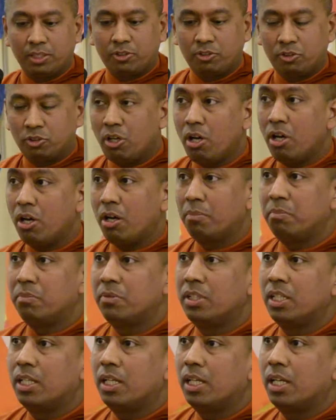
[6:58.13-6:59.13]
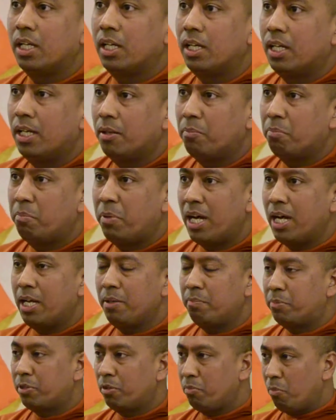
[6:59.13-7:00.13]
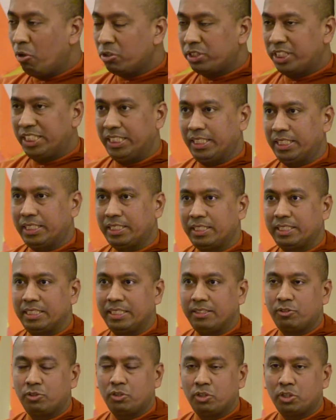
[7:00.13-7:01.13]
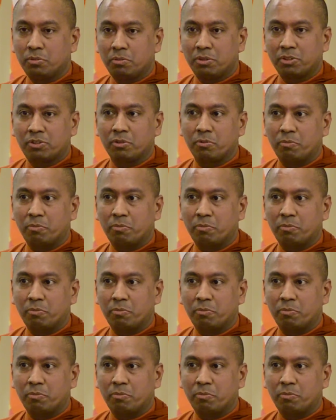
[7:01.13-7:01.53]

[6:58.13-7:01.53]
job by promoting these universal